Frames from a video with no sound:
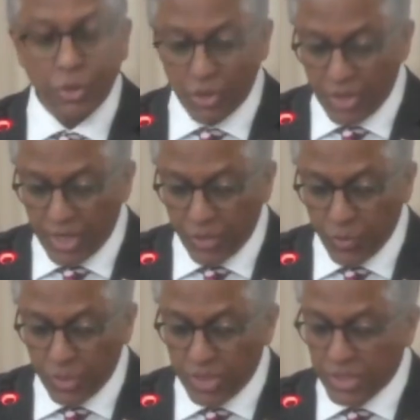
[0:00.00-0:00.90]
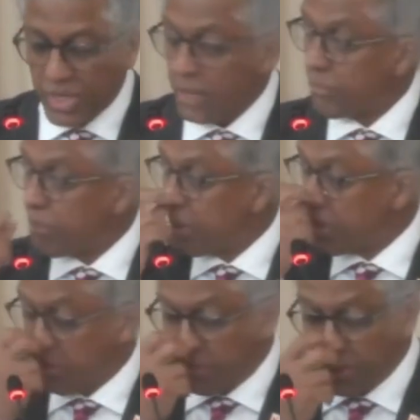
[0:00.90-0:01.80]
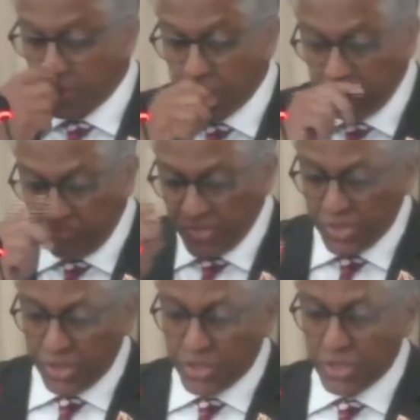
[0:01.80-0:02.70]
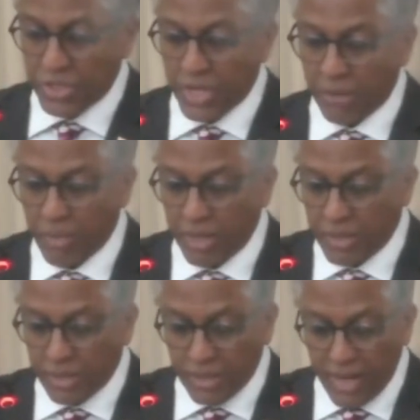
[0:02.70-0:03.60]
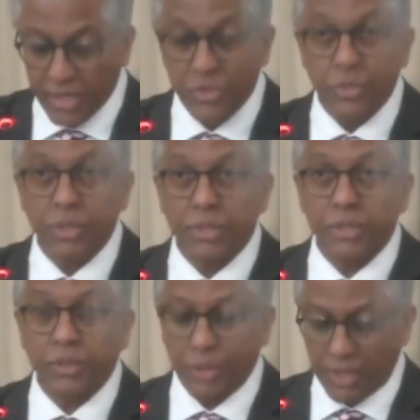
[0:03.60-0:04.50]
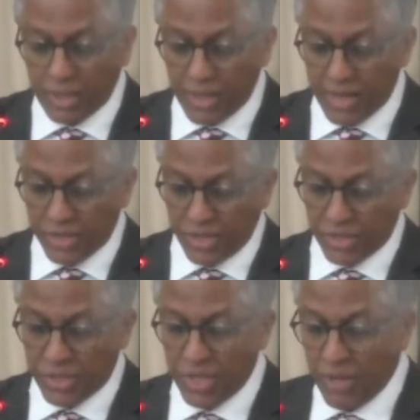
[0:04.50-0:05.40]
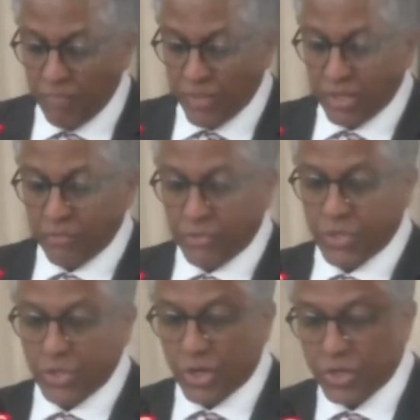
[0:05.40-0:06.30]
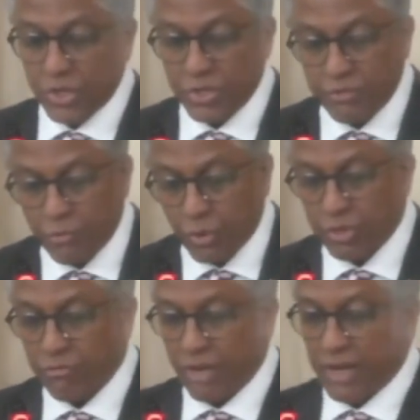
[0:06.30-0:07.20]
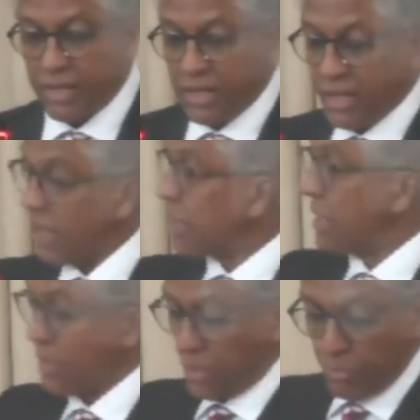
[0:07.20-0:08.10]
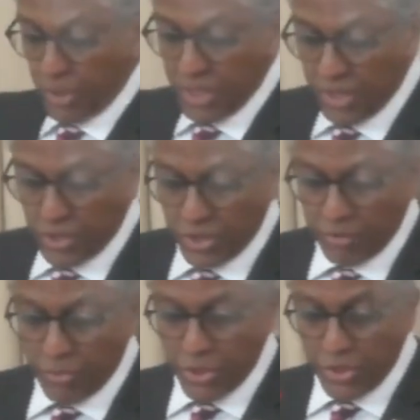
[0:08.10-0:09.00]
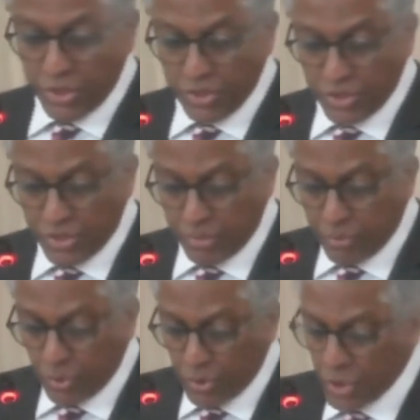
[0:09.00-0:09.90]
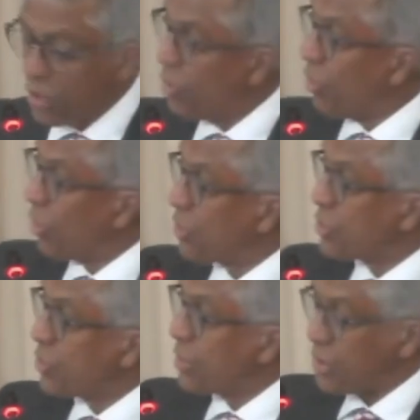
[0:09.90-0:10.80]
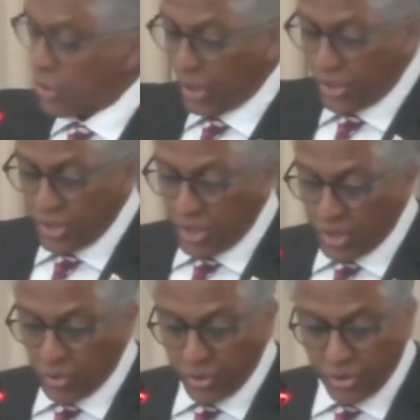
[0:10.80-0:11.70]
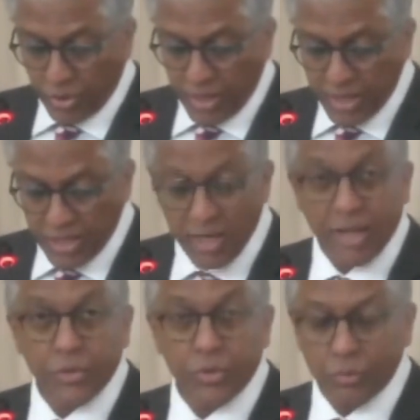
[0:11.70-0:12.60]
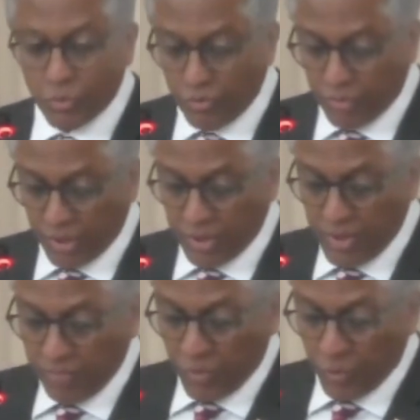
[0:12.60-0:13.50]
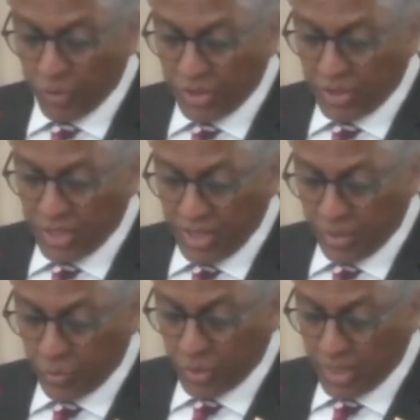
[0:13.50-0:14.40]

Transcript: network design principles, such as segmenting and isolating critical assets. The infrastructure is fortified against potential breaches. This approach also restricts unauthorized lateral movement within the network,